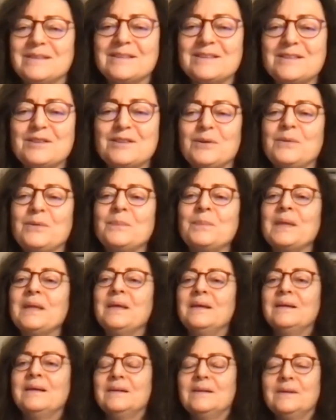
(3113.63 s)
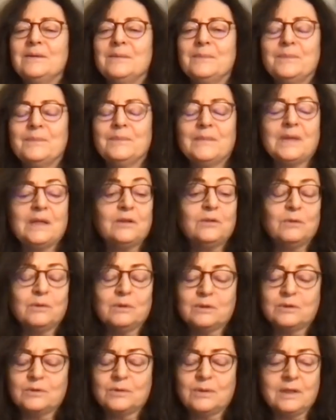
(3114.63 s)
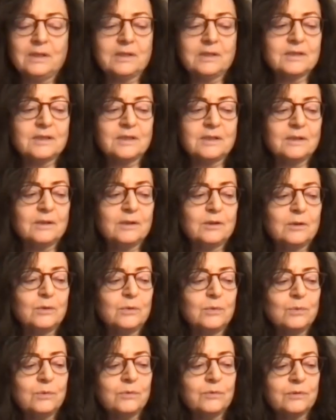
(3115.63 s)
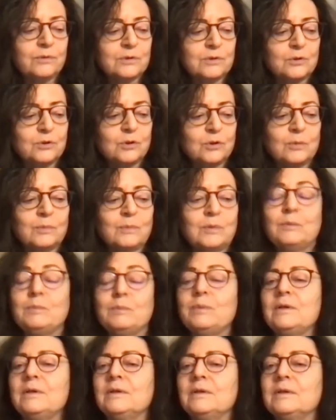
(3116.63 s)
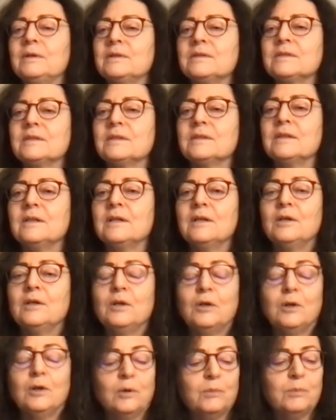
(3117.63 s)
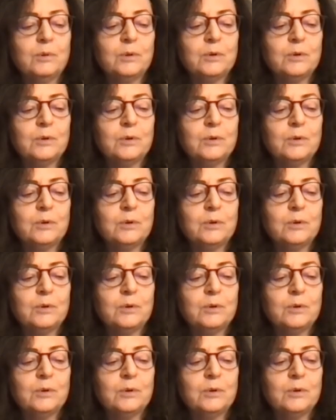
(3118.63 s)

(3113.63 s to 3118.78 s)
And so um, and also Alexander Kluge for the German part, I think, mm-hmm.